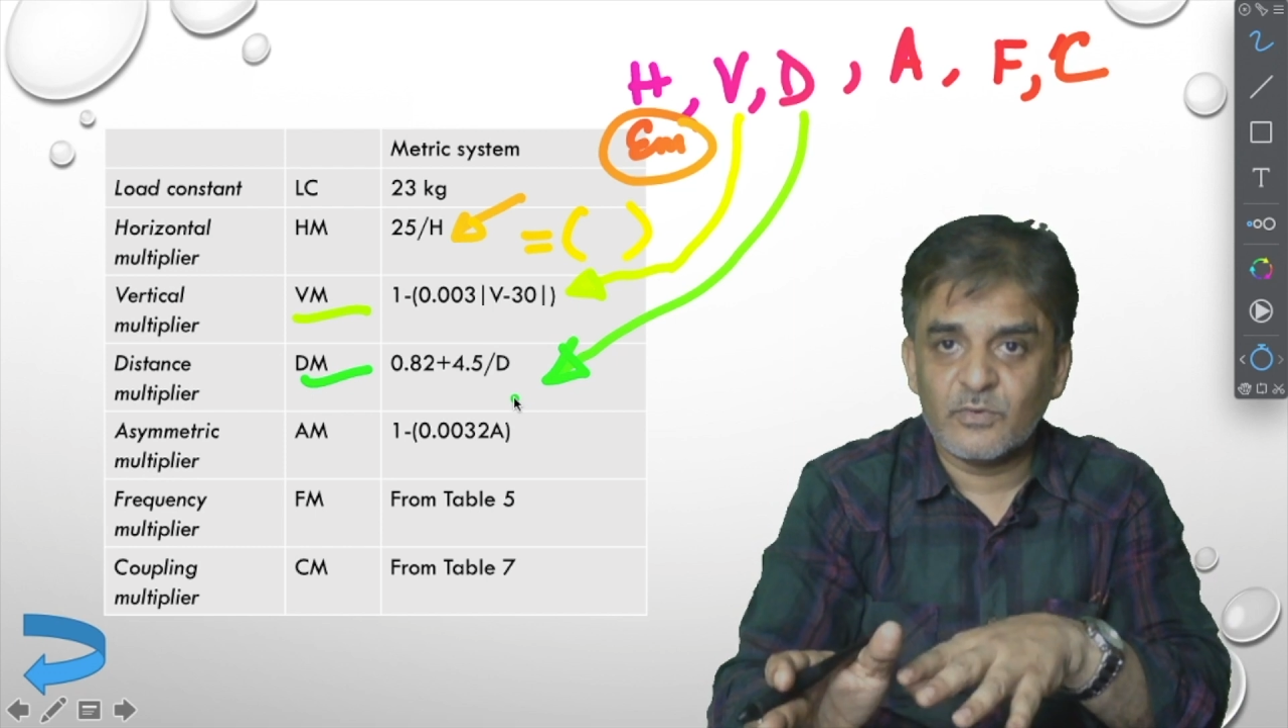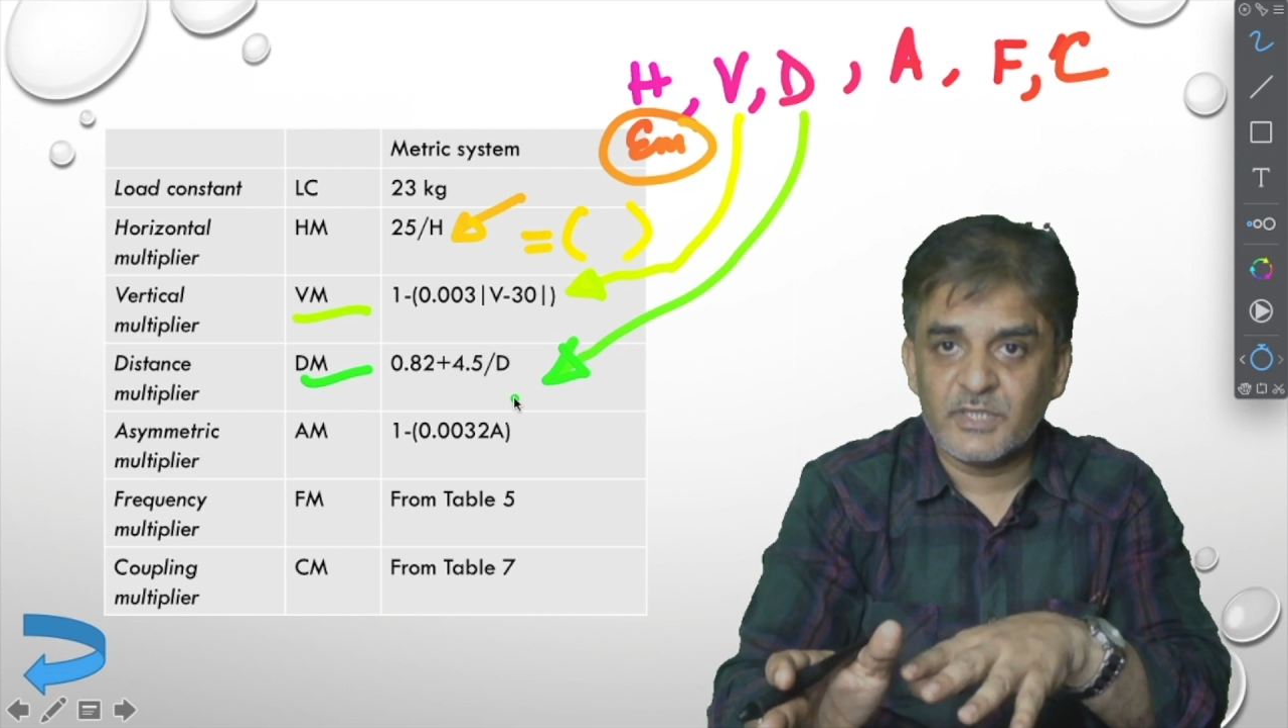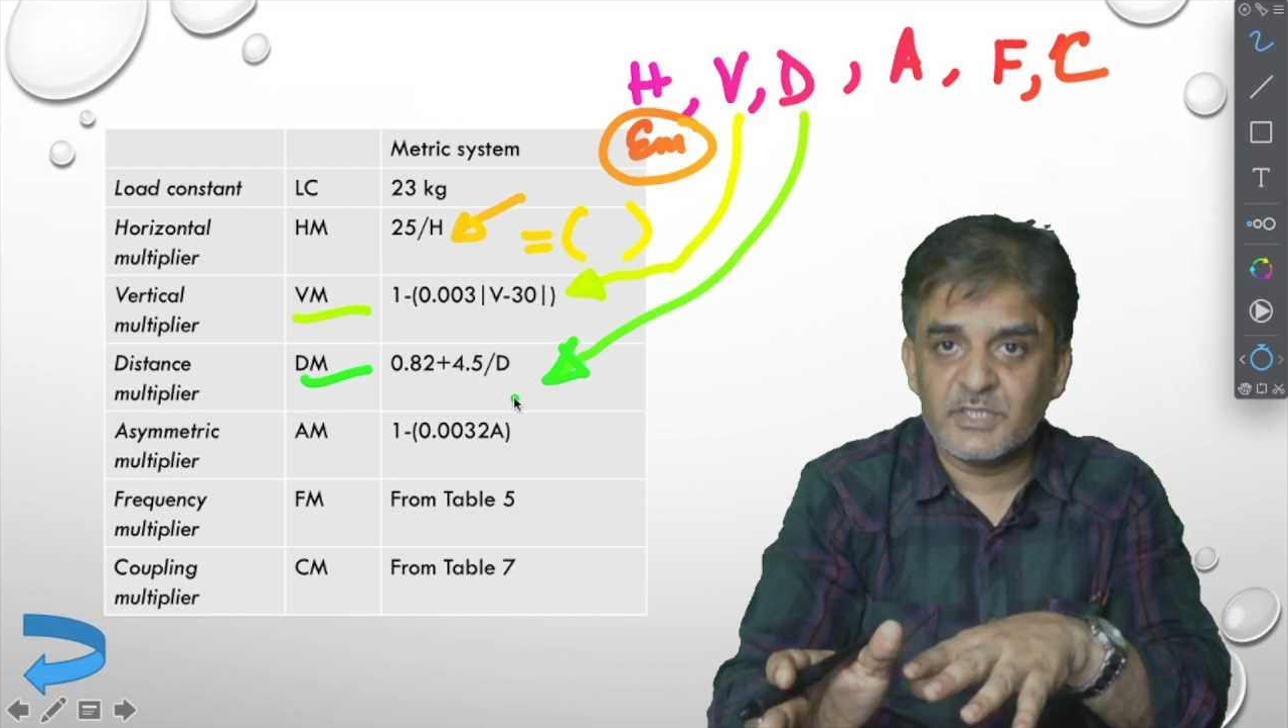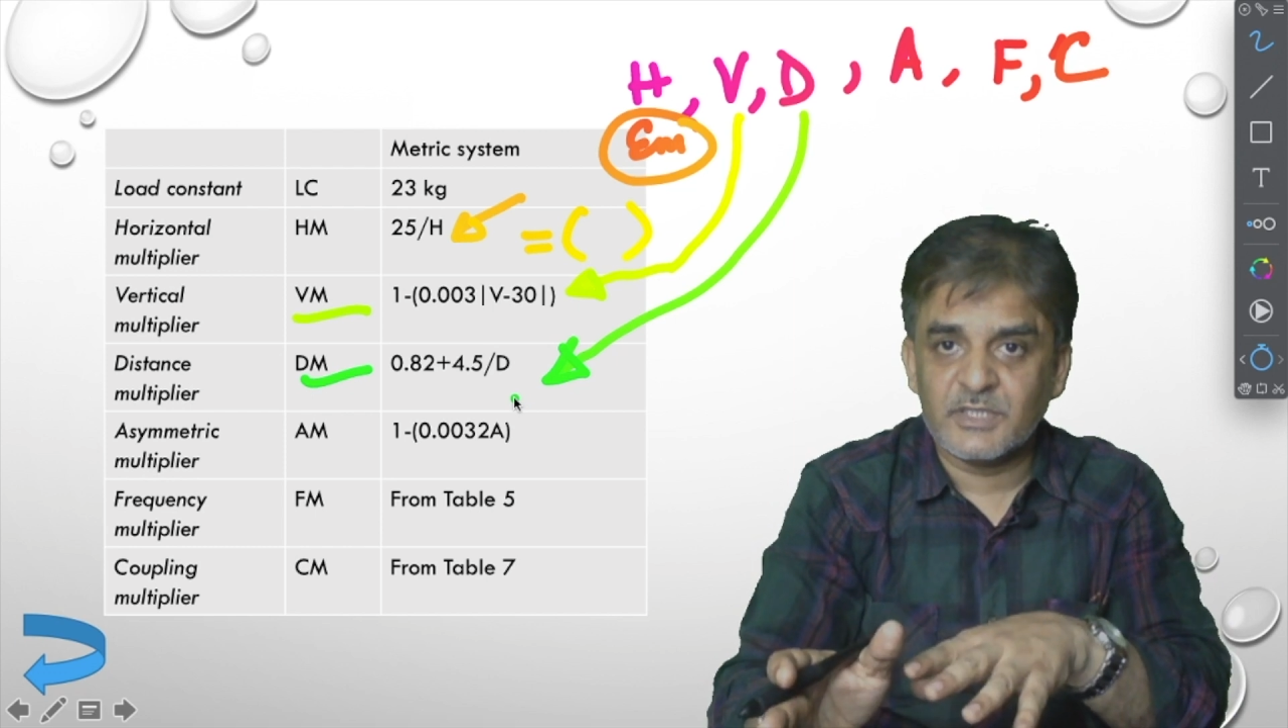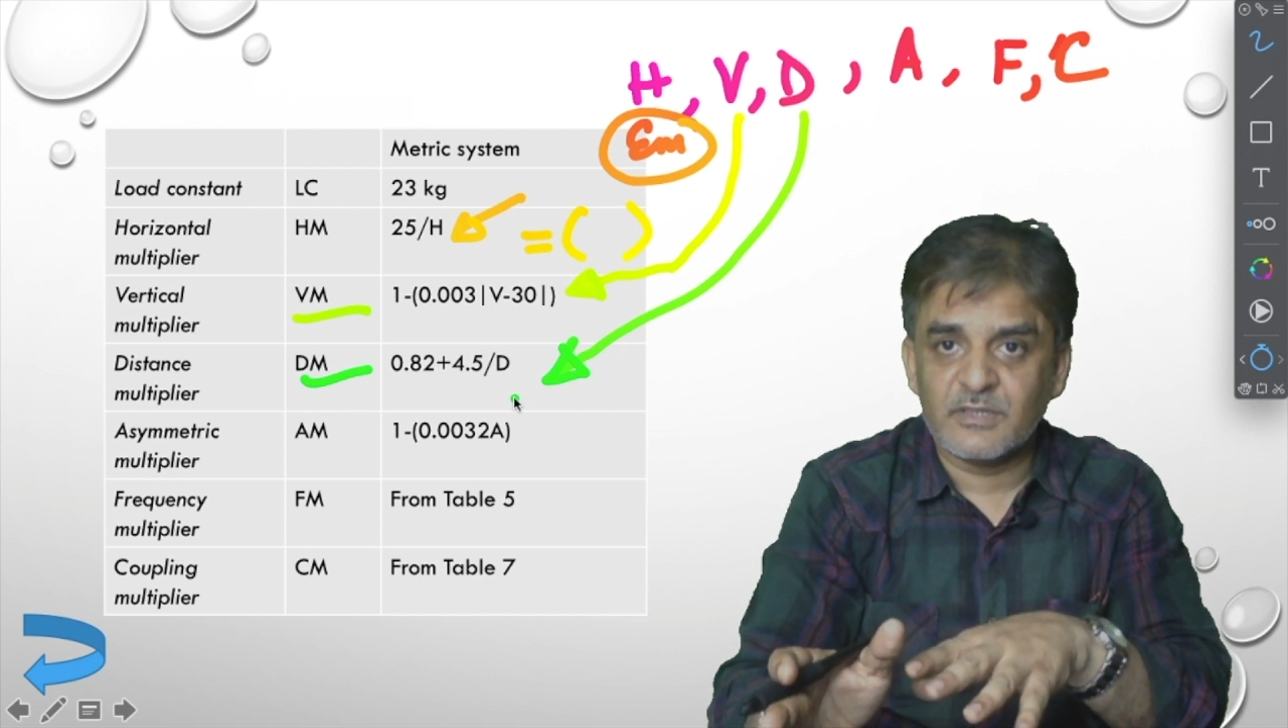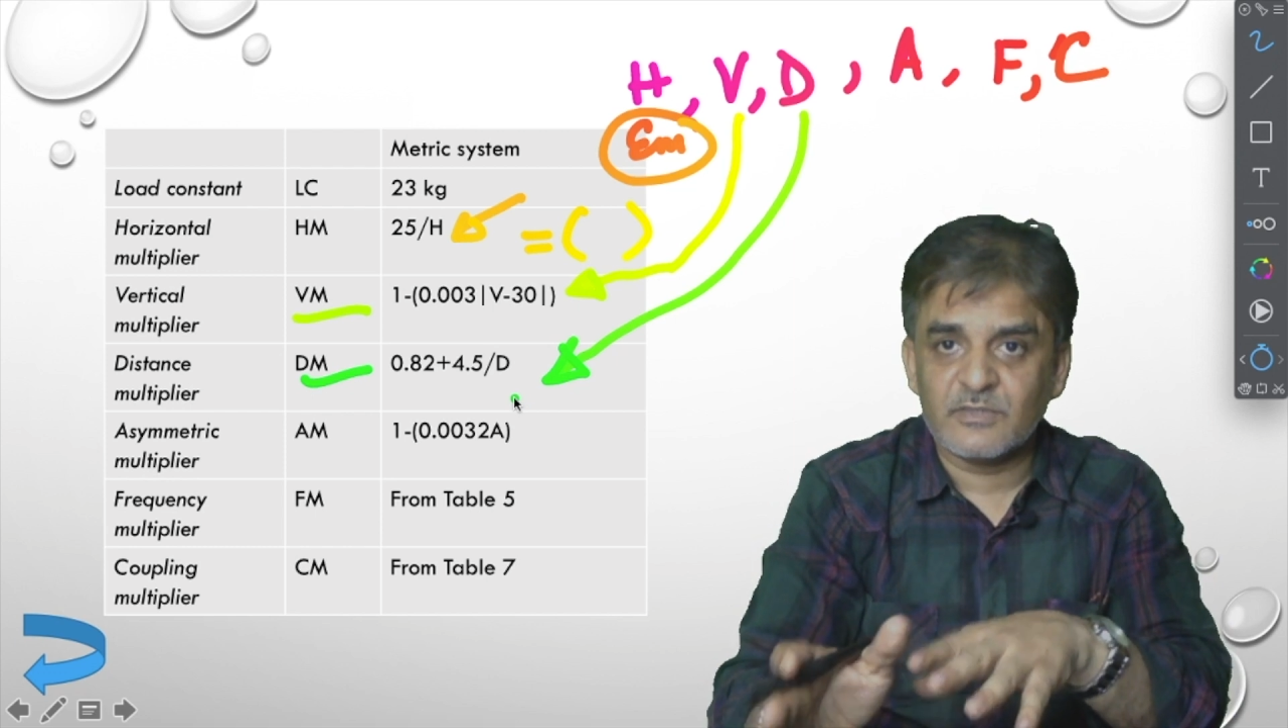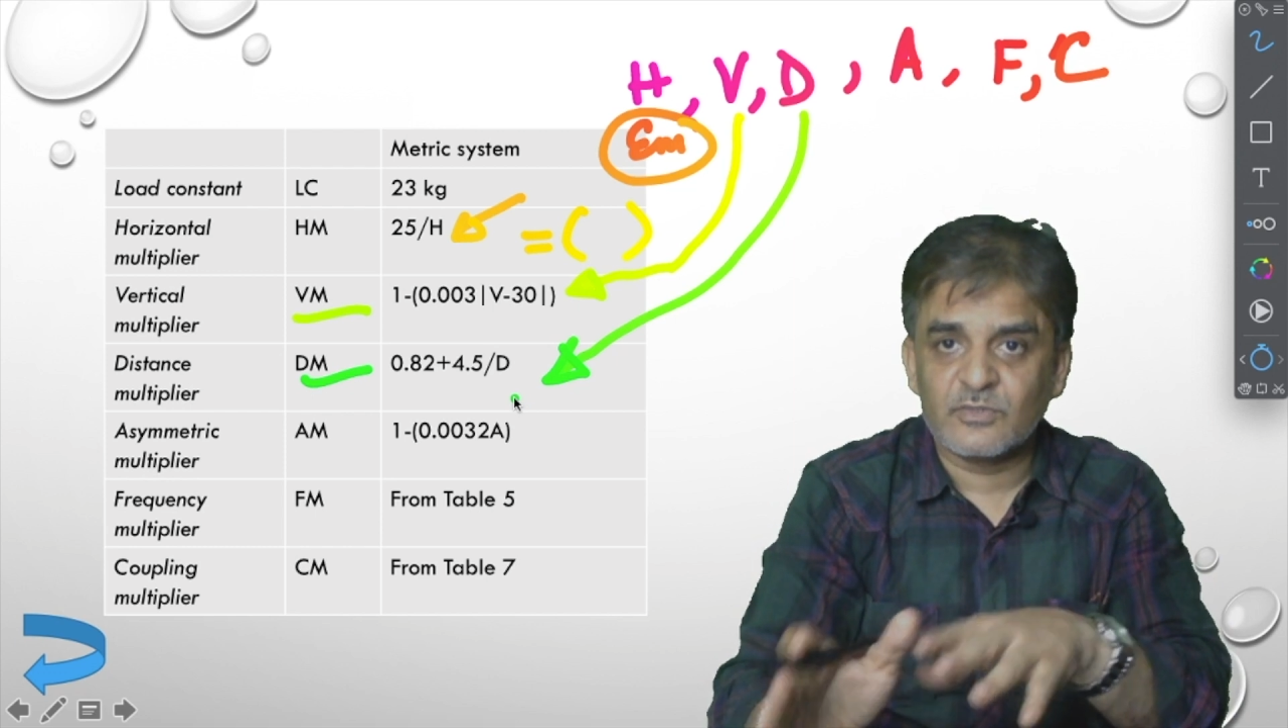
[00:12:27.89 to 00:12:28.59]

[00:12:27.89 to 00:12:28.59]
origin.